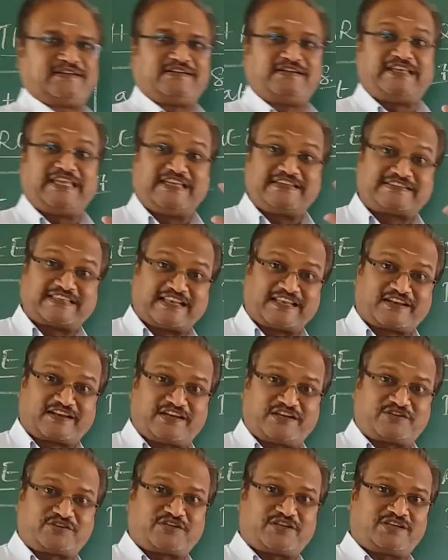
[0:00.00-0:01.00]

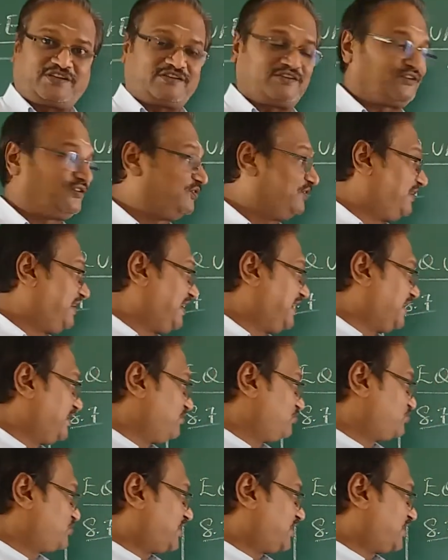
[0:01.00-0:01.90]
Deceleration, negative